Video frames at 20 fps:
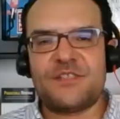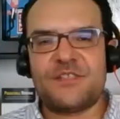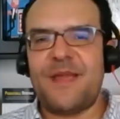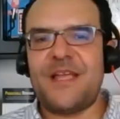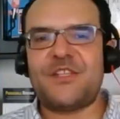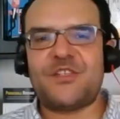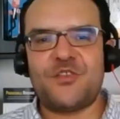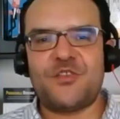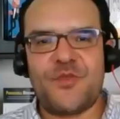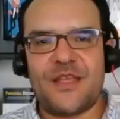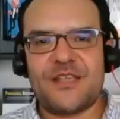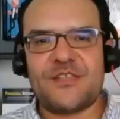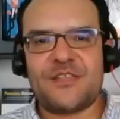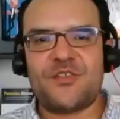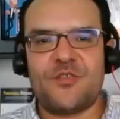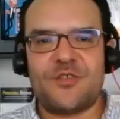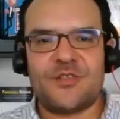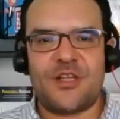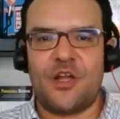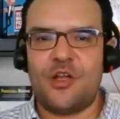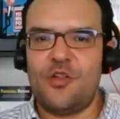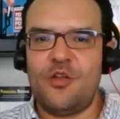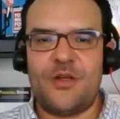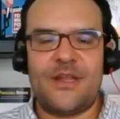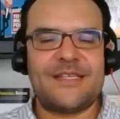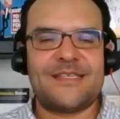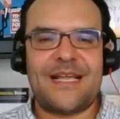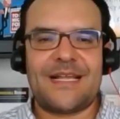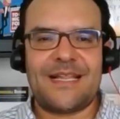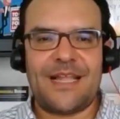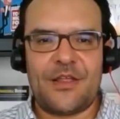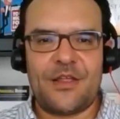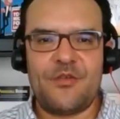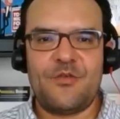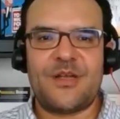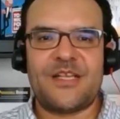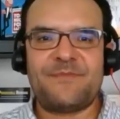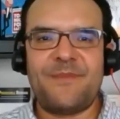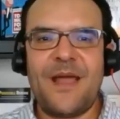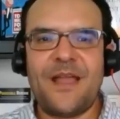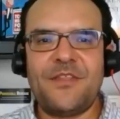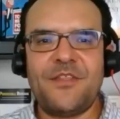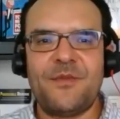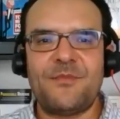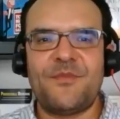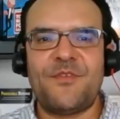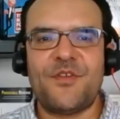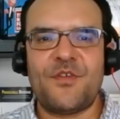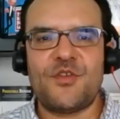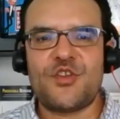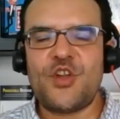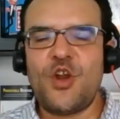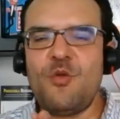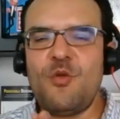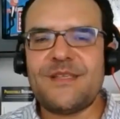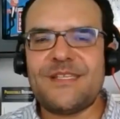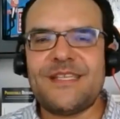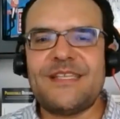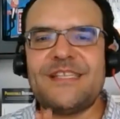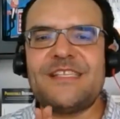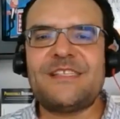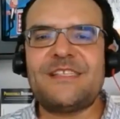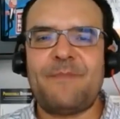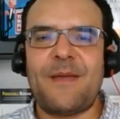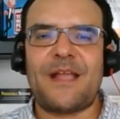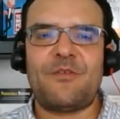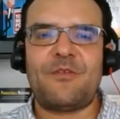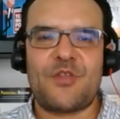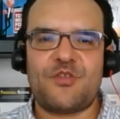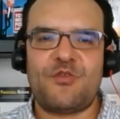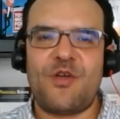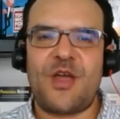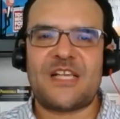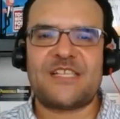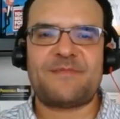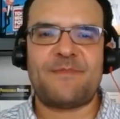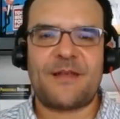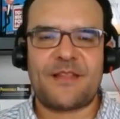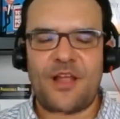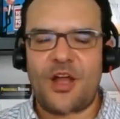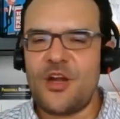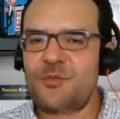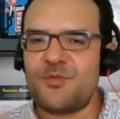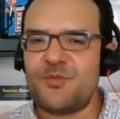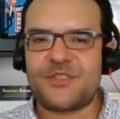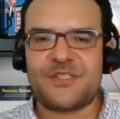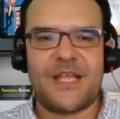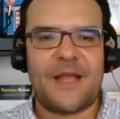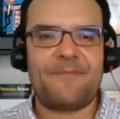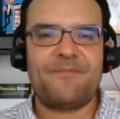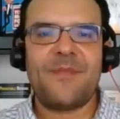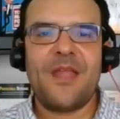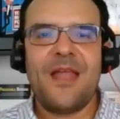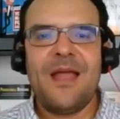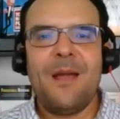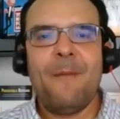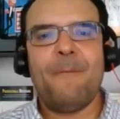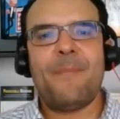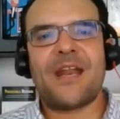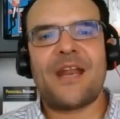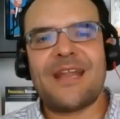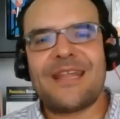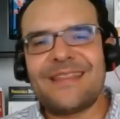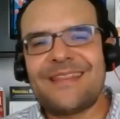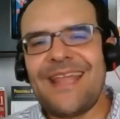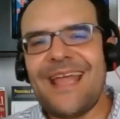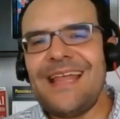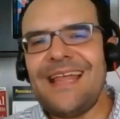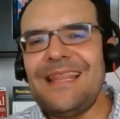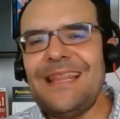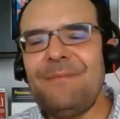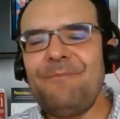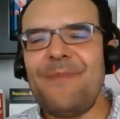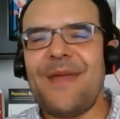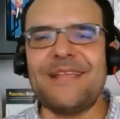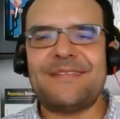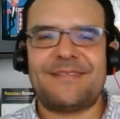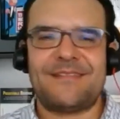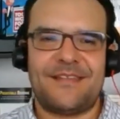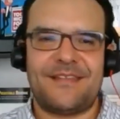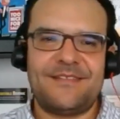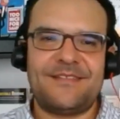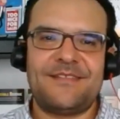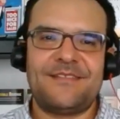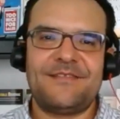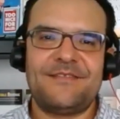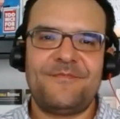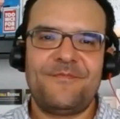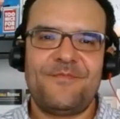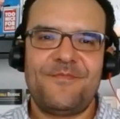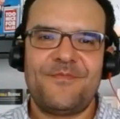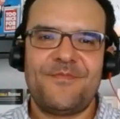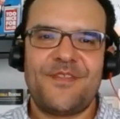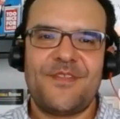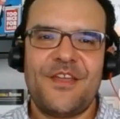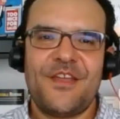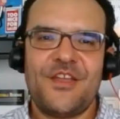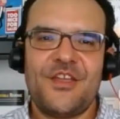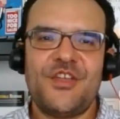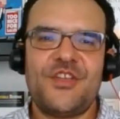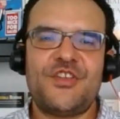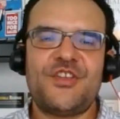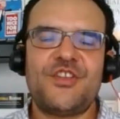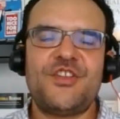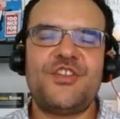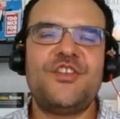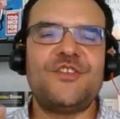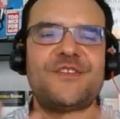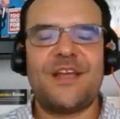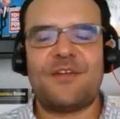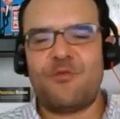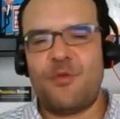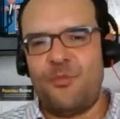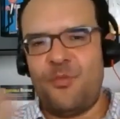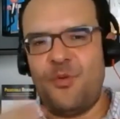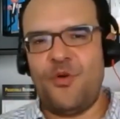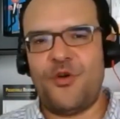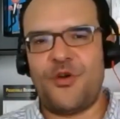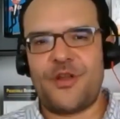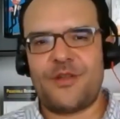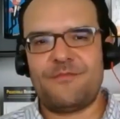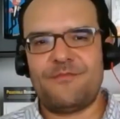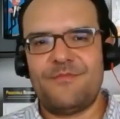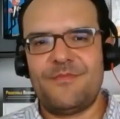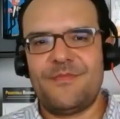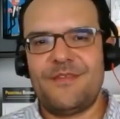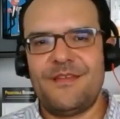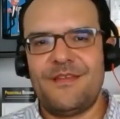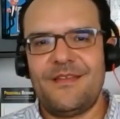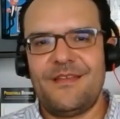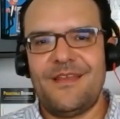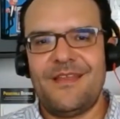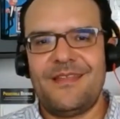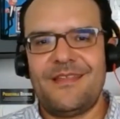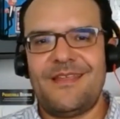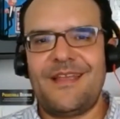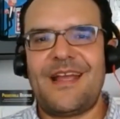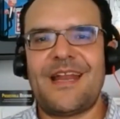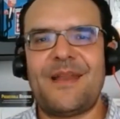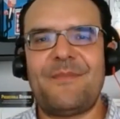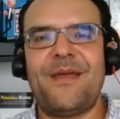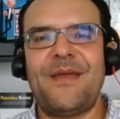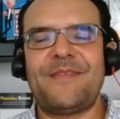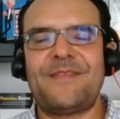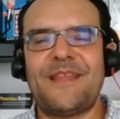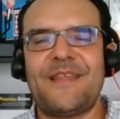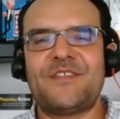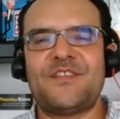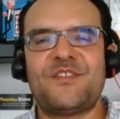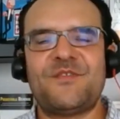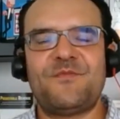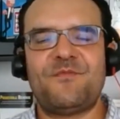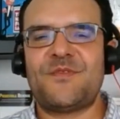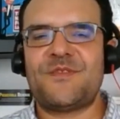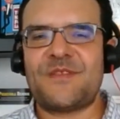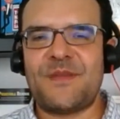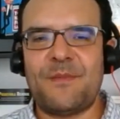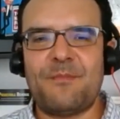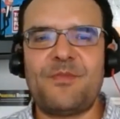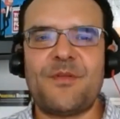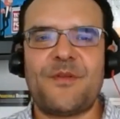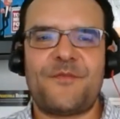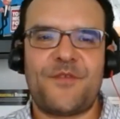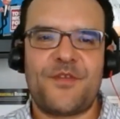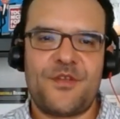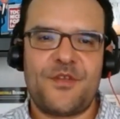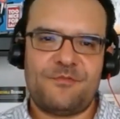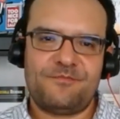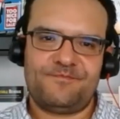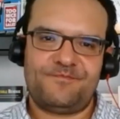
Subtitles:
make sure things are looking exactly how you expect them to. You should always inspect what you expect 100%. But on a daily basis, you should use that report to kind of make things just simpler for you.